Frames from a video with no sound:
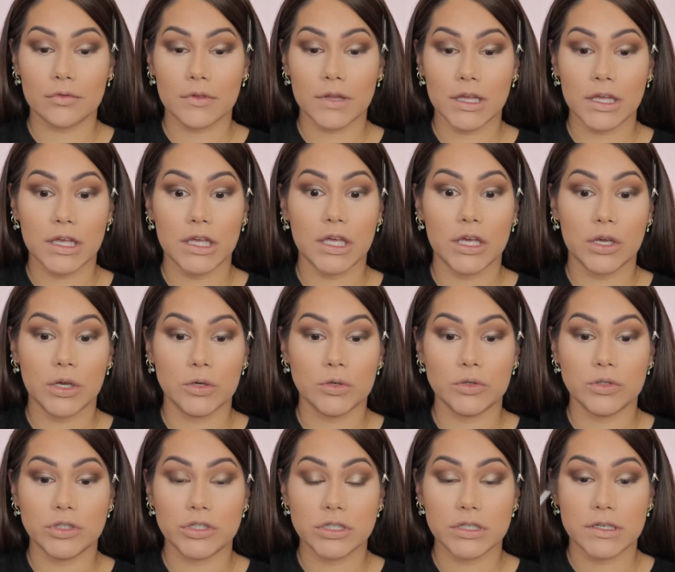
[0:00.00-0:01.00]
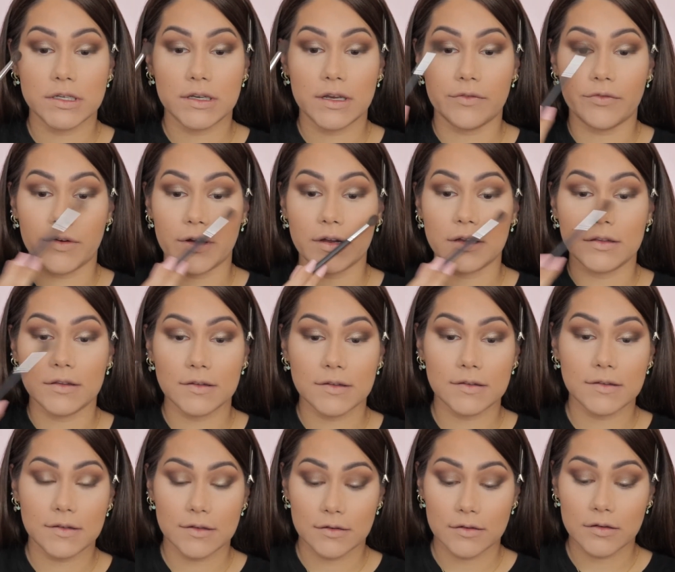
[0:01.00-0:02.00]
Huge
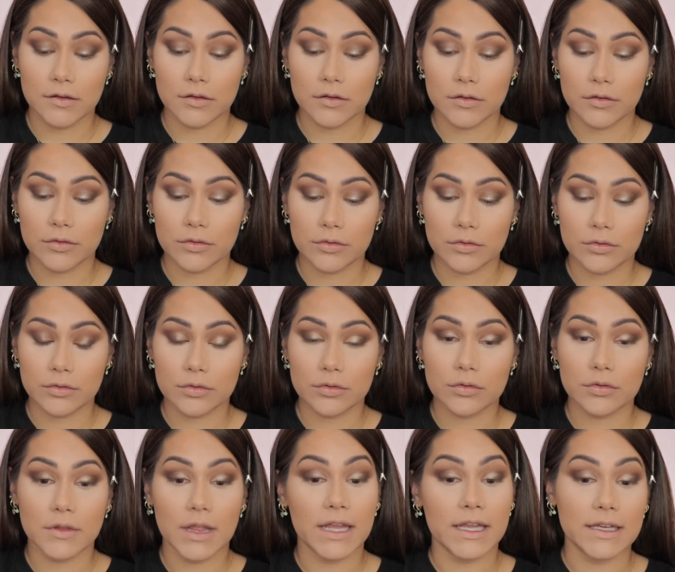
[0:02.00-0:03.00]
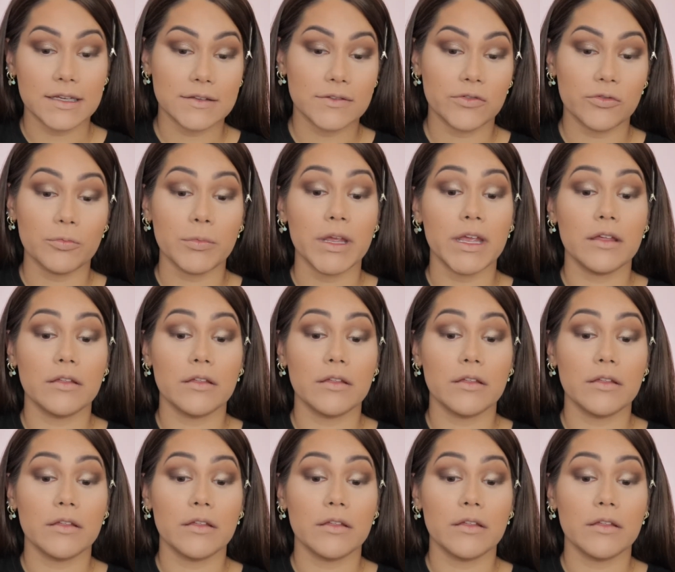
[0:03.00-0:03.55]
difference, at least to me.